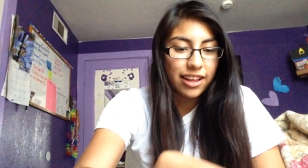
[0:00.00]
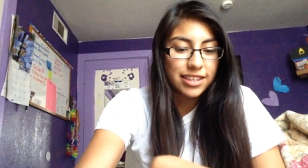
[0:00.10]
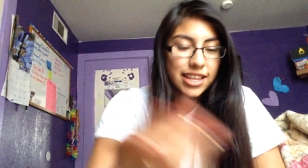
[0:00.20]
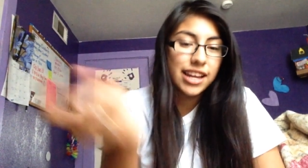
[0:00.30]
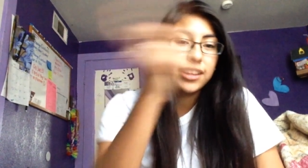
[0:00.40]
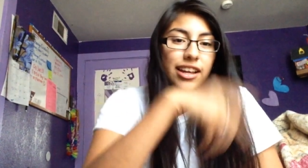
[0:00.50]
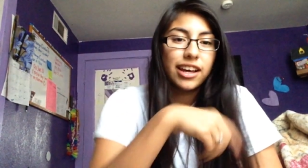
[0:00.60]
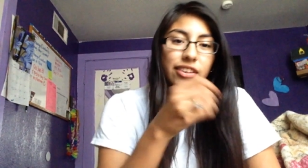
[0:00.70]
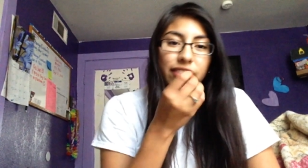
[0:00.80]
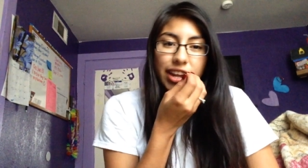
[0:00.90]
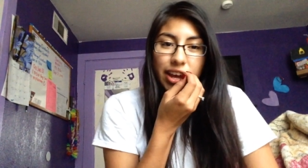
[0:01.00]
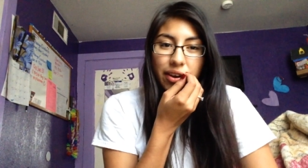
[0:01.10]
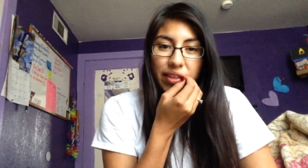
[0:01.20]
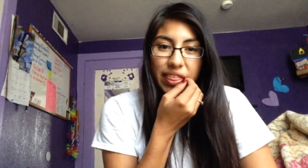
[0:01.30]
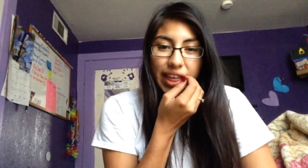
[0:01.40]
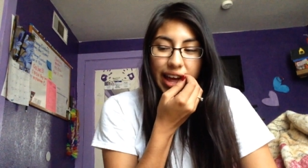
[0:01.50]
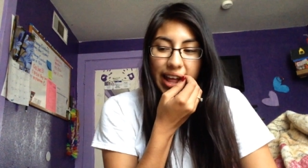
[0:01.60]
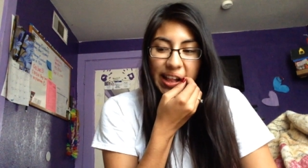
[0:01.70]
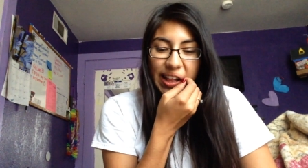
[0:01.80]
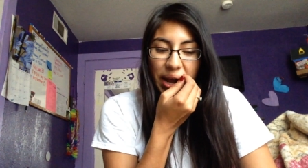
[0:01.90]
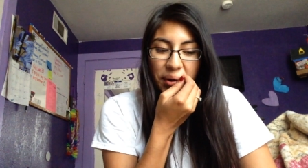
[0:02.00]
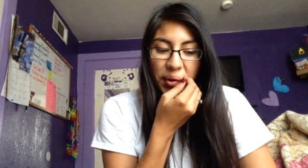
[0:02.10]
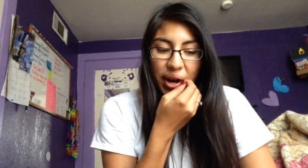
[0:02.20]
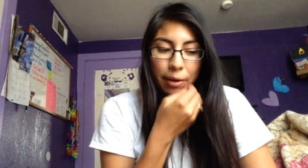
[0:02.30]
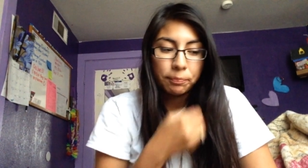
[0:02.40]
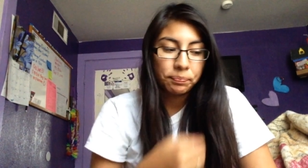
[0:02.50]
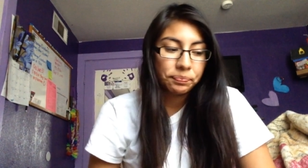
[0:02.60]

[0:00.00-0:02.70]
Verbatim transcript: I said in the other video that they were